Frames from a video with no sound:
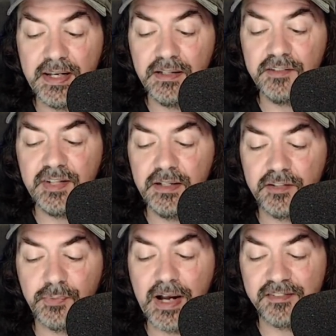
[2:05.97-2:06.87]
On Helix,
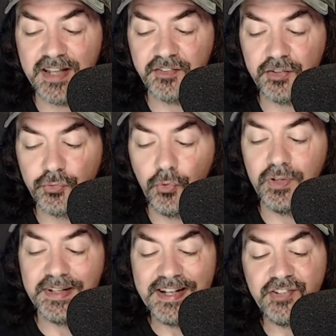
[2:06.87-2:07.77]
Helix Rack /
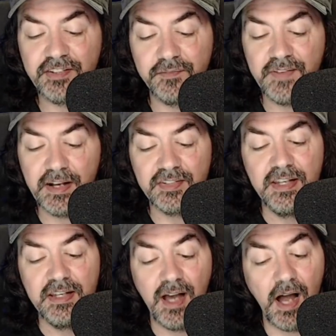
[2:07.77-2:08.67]
Control, and HX
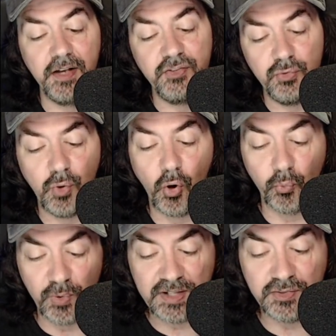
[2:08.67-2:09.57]
Effects, undo
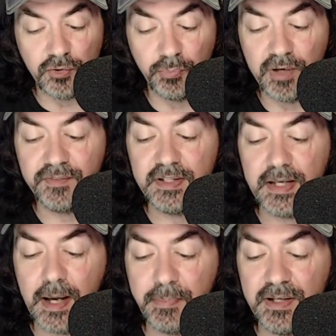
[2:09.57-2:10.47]
or redo
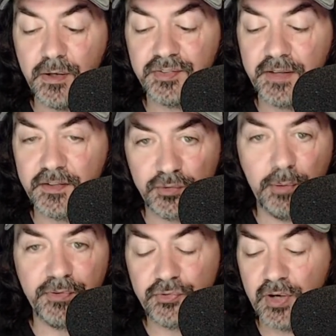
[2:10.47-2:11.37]
briefly appears on the
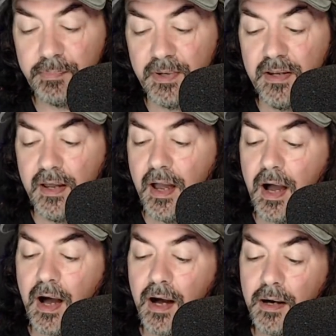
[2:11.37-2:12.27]
scribble strip.
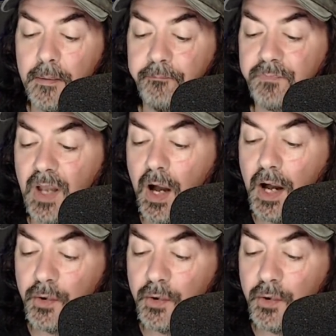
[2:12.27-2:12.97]
On